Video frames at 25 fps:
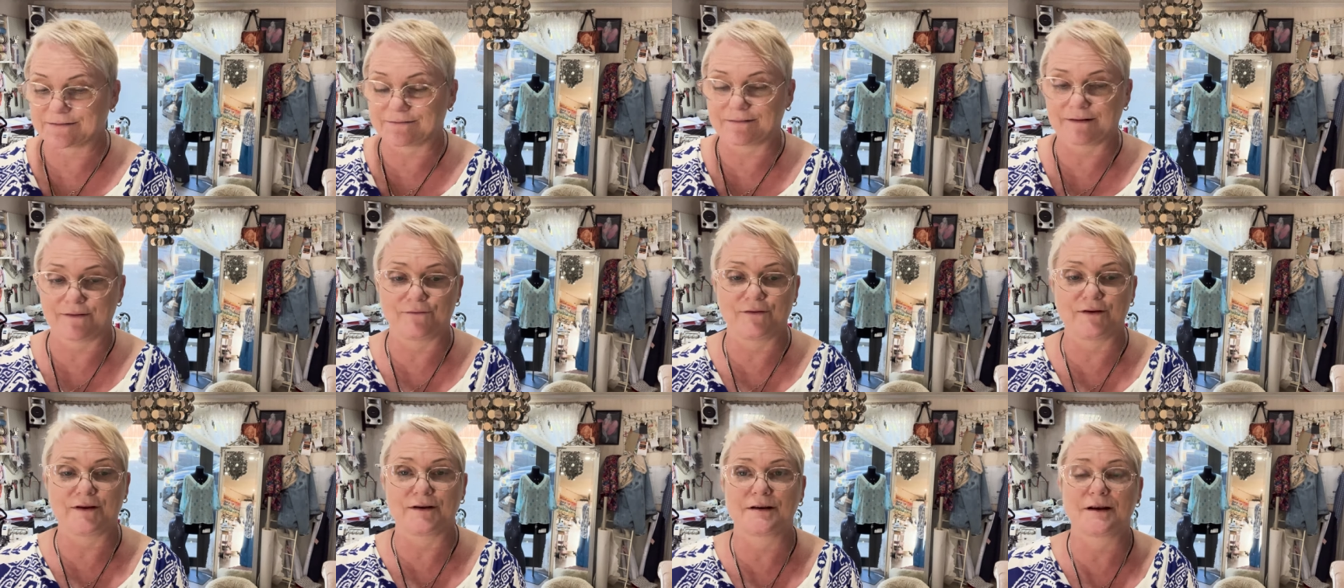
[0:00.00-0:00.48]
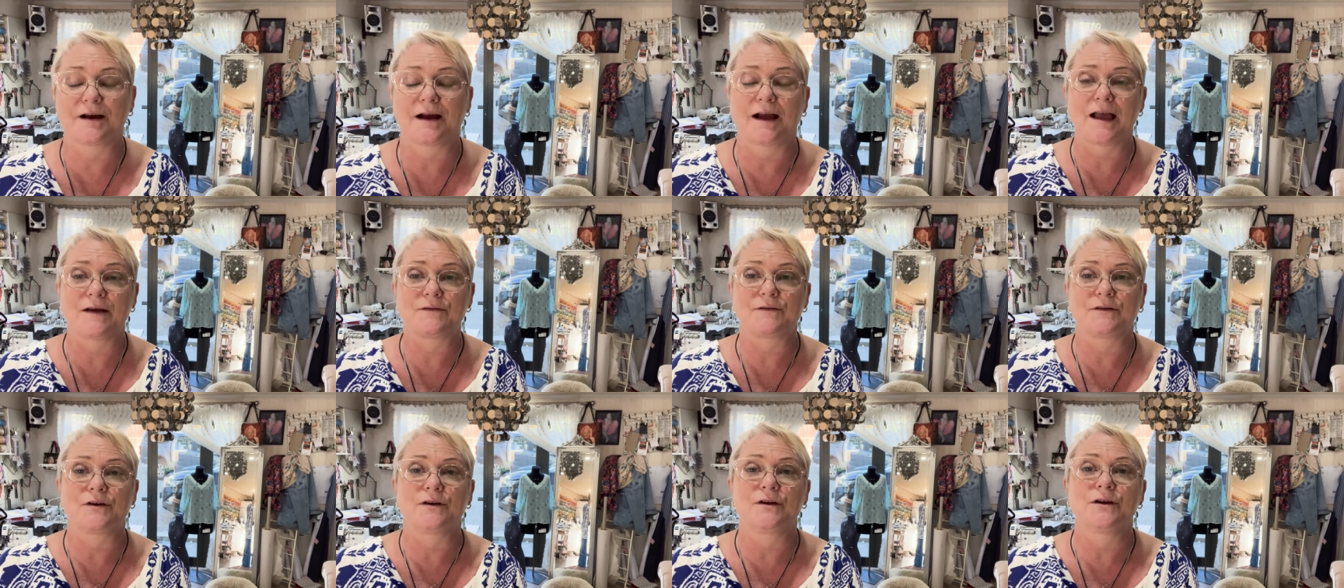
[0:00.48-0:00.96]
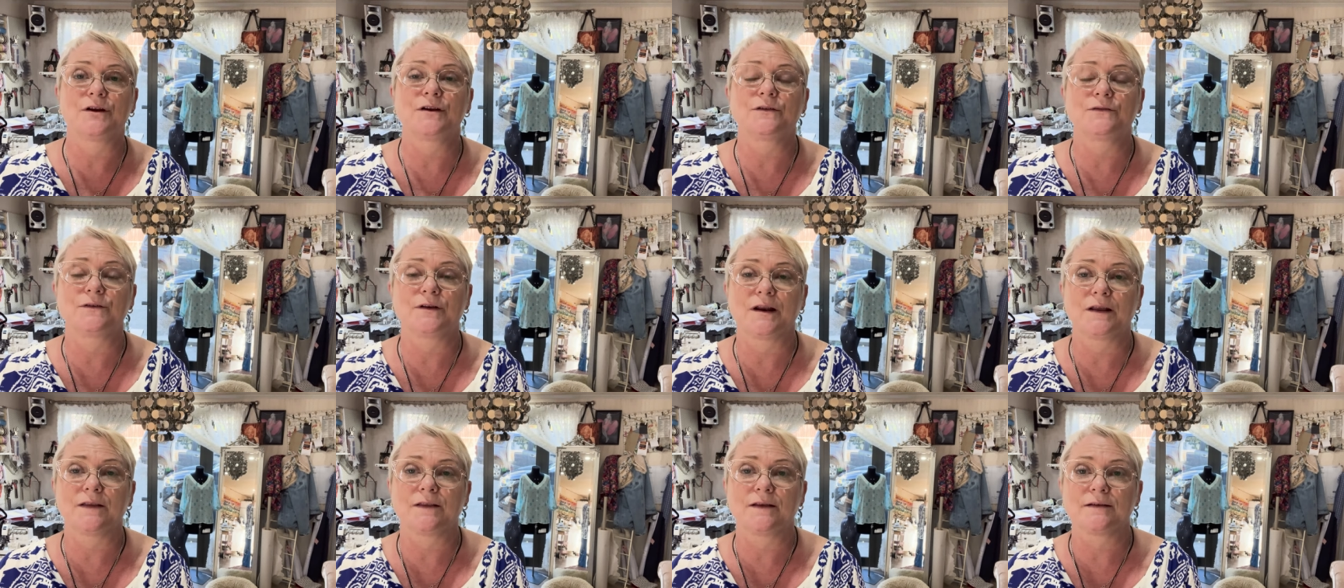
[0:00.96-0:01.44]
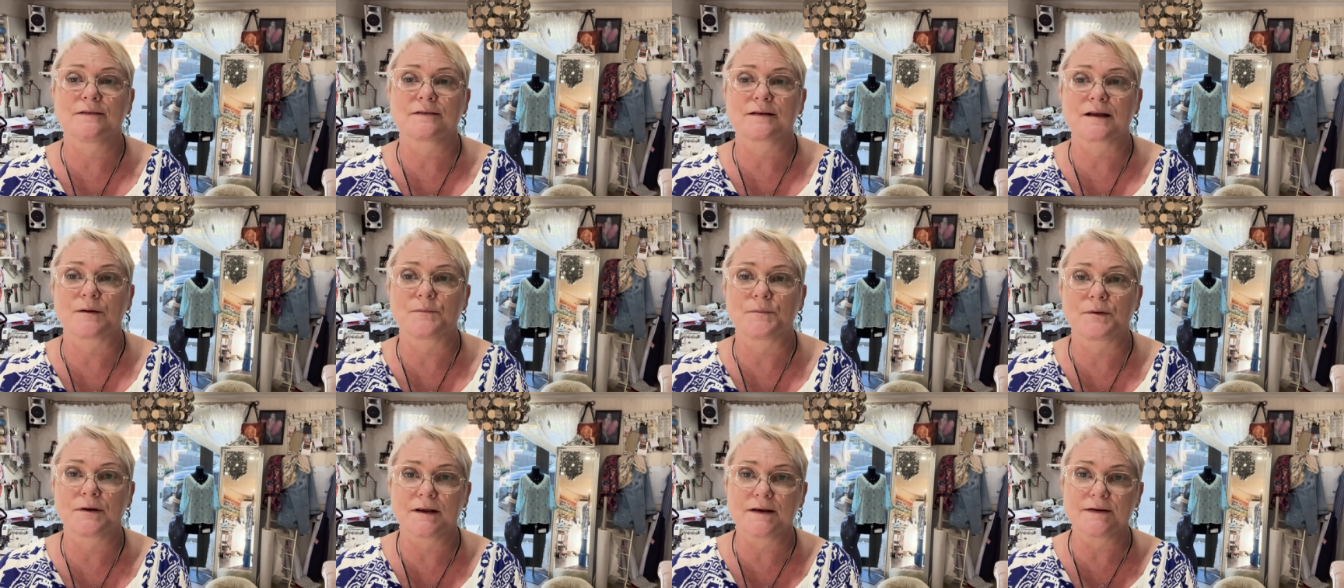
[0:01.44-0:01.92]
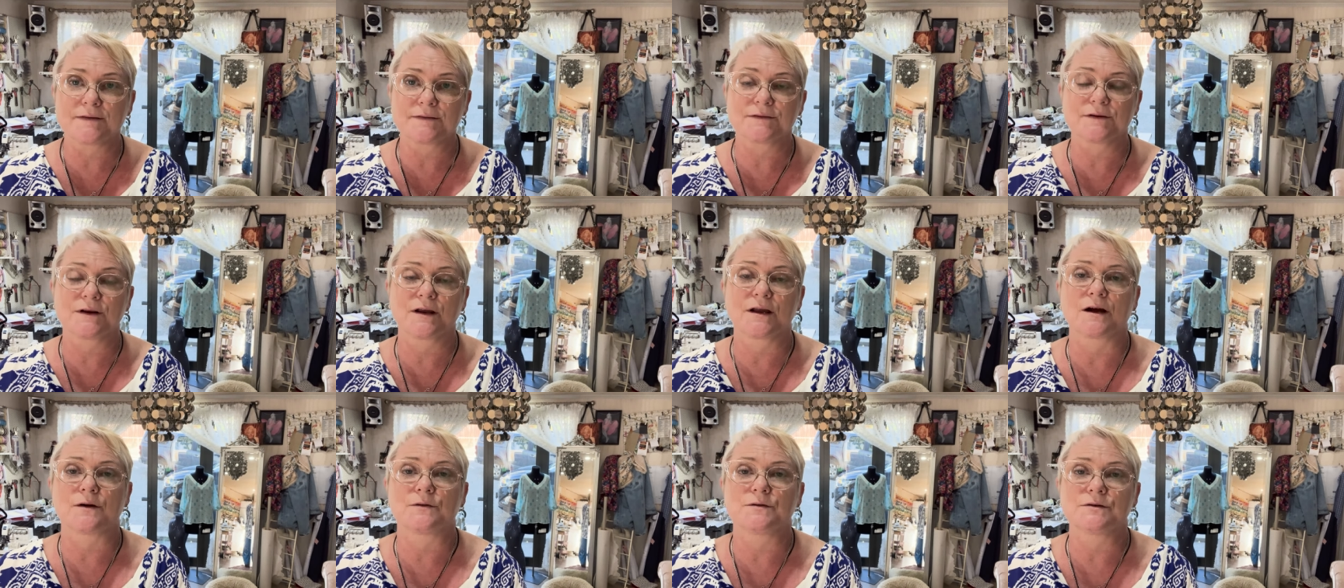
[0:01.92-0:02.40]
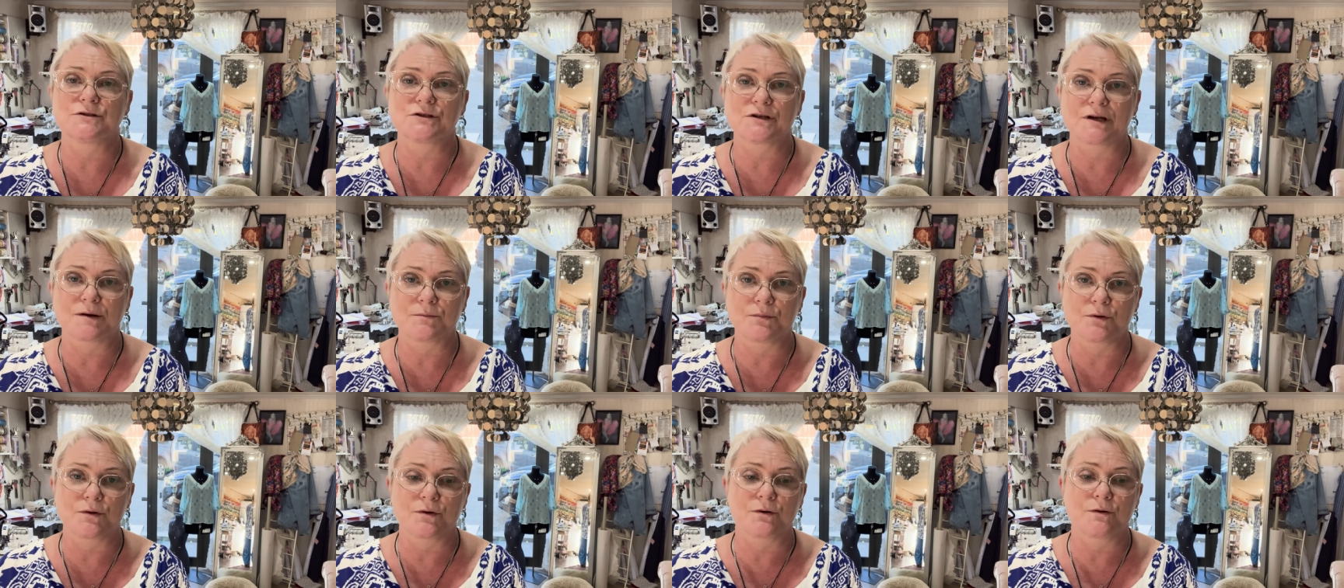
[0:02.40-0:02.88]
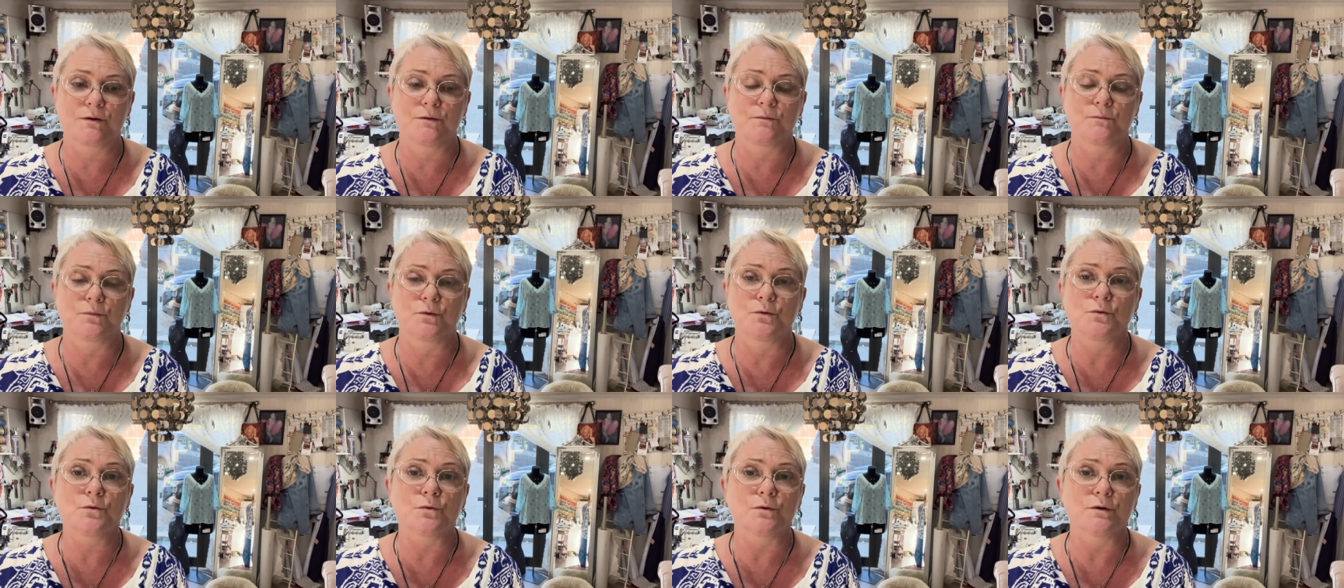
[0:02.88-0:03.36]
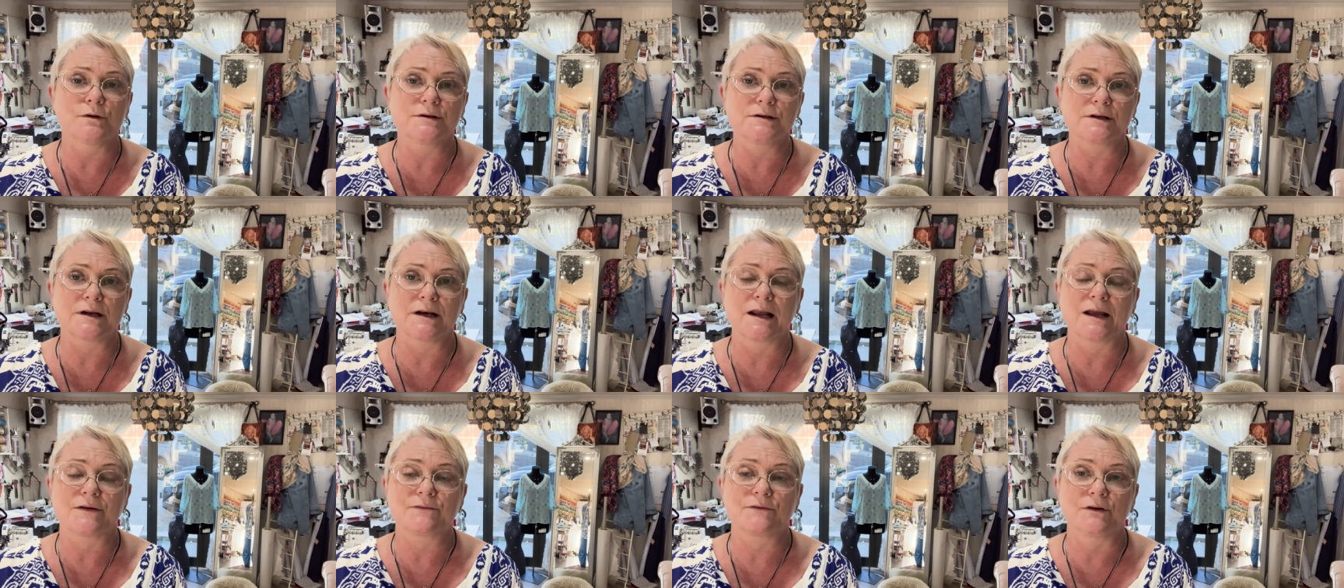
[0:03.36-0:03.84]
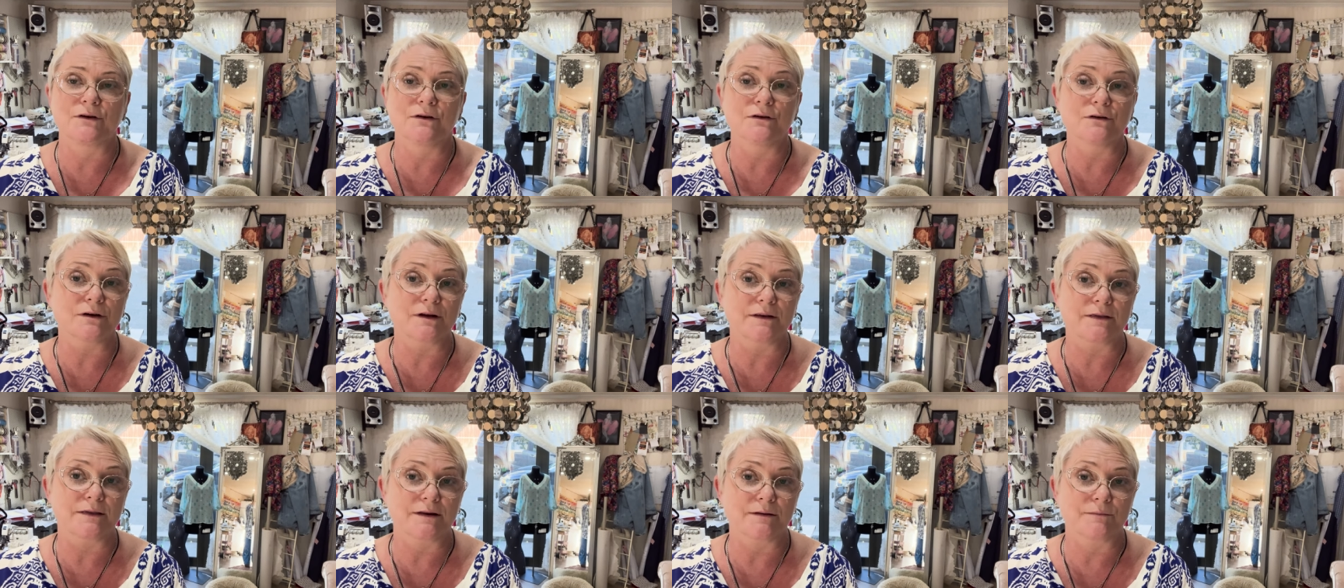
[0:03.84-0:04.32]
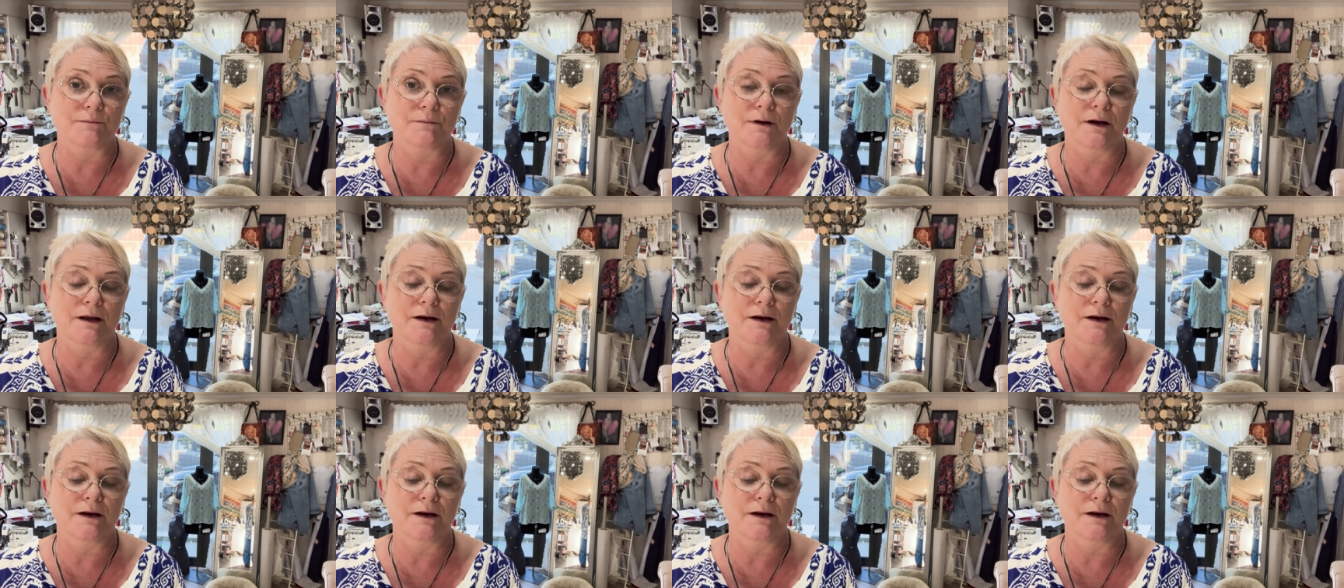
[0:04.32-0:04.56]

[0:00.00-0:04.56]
if you haven't heard of any of these companies, go and jump on board and have a look at them.